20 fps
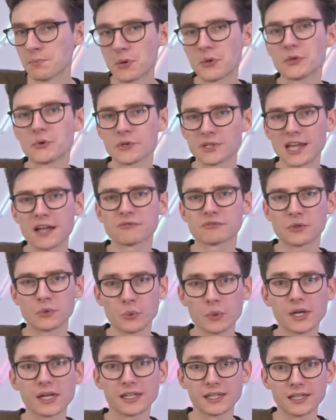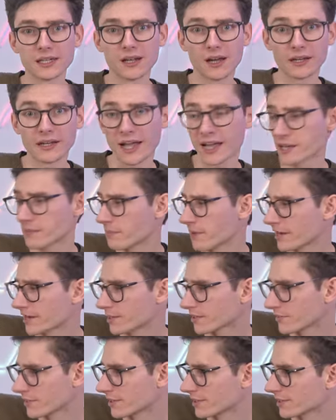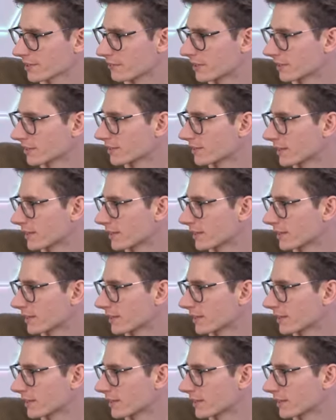But you would have to really like Apex for this to make